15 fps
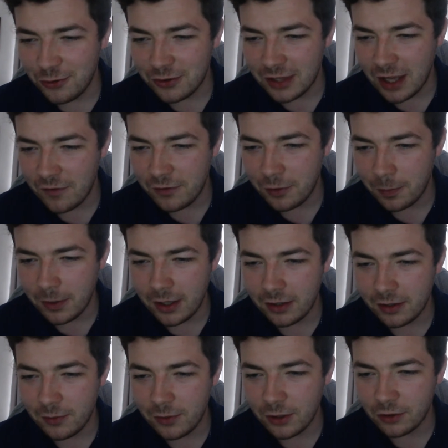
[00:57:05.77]
Tavernier
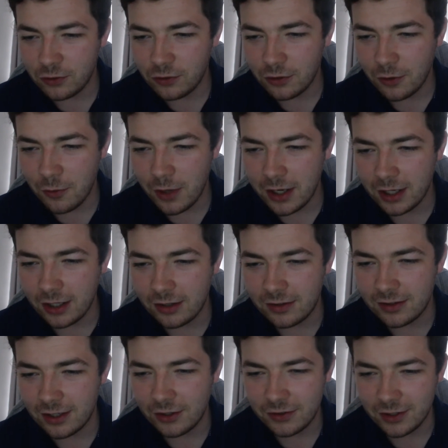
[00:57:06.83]
penalty. We are due a win against
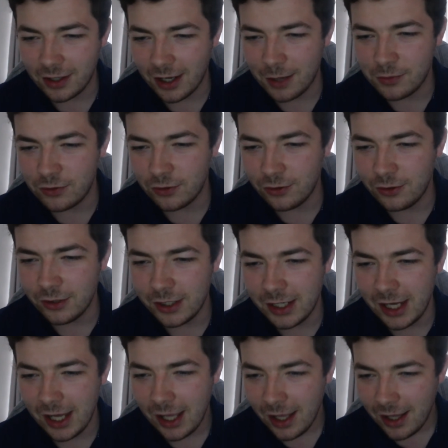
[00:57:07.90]
Celtic.
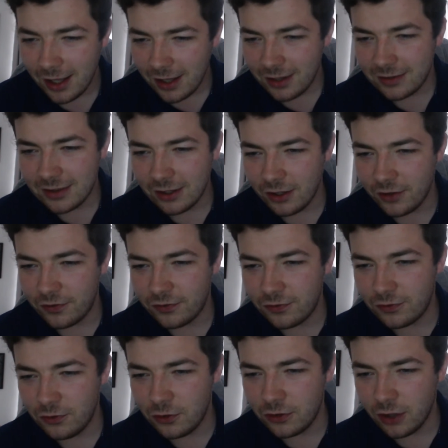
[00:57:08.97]
Absolutely. Still a
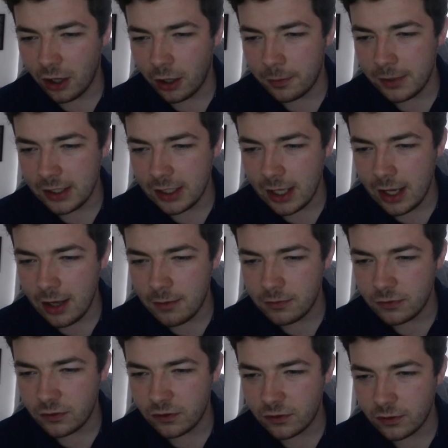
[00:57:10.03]
few derby
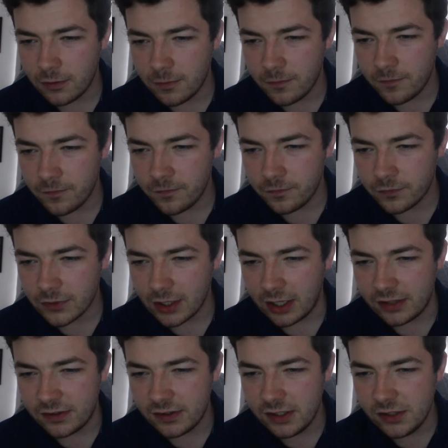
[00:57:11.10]
games a
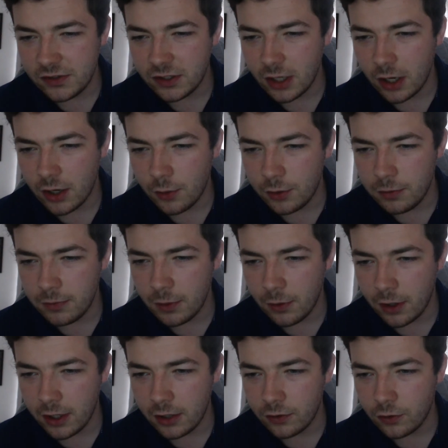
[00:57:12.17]
season. I wouldn't be
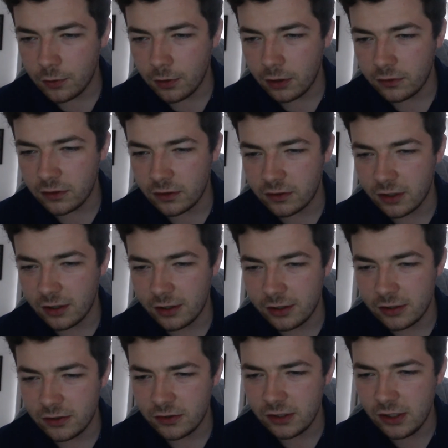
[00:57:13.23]
worrying too much this early in
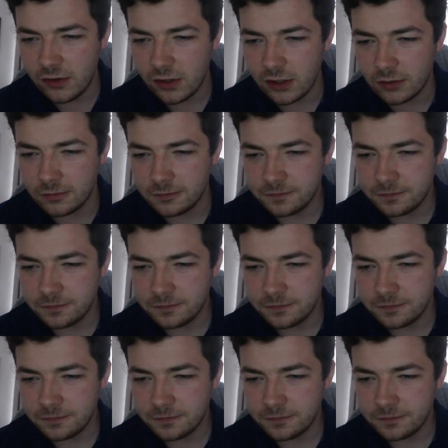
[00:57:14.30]
the season.